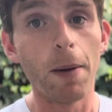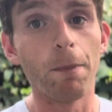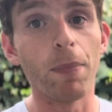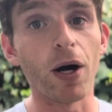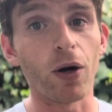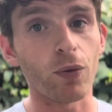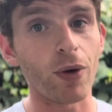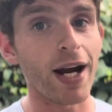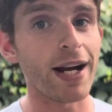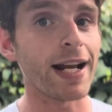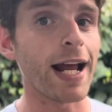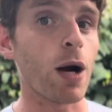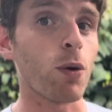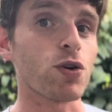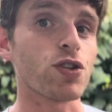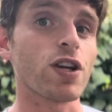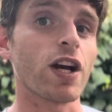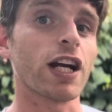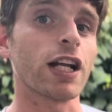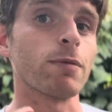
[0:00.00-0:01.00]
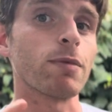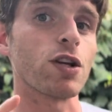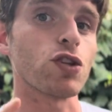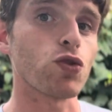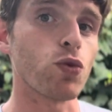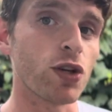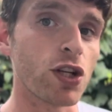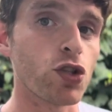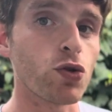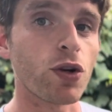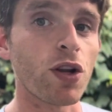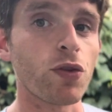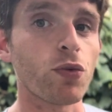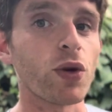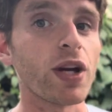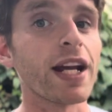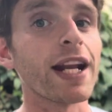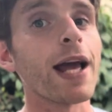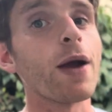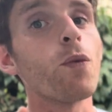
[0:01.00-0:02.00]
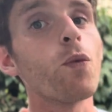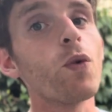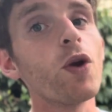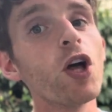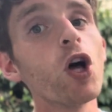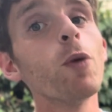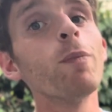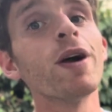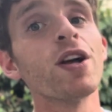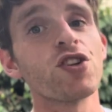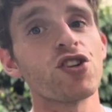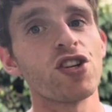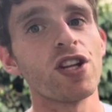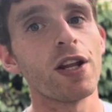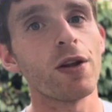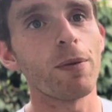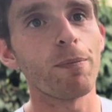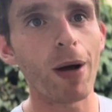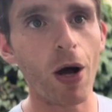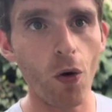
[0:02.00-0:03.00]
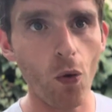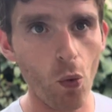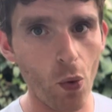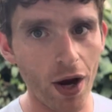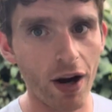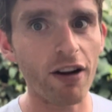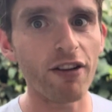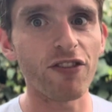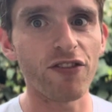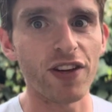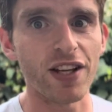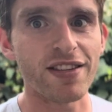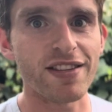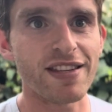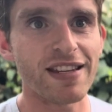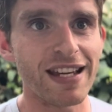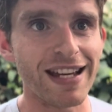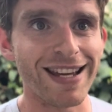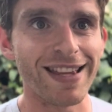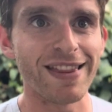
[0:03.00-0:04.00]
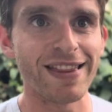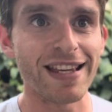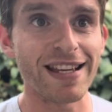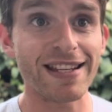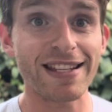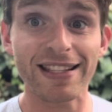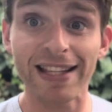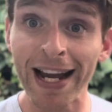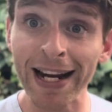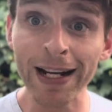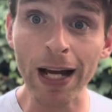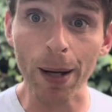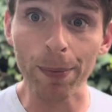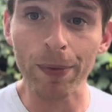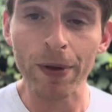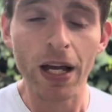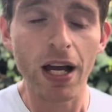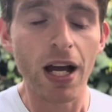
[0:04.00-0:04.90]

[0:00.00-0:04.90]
But right now we're talking about 2023, and I will mention it about where it fits in this lineup.